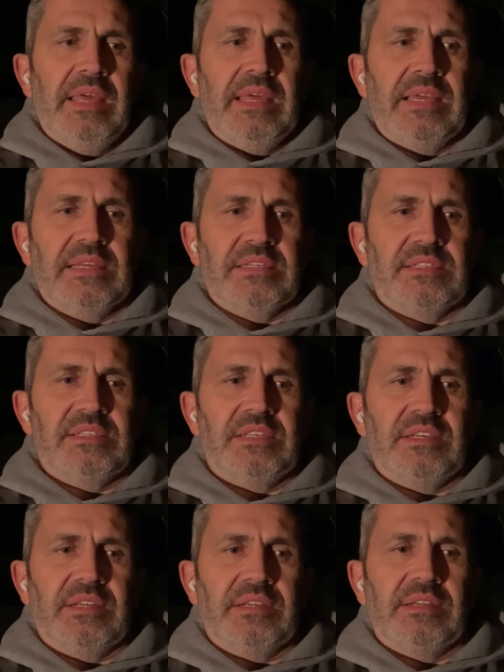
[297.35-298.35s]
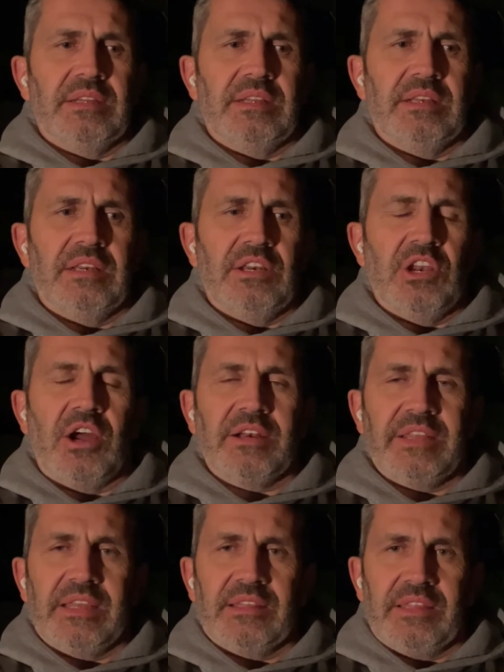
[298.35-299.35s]
is to not
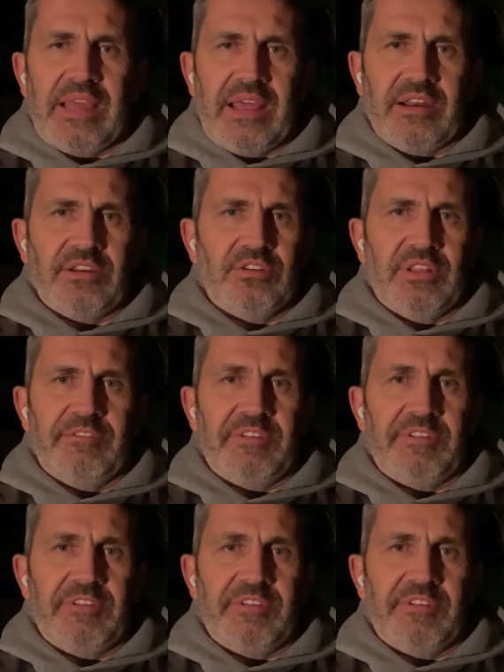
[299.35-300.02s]
take the attitude that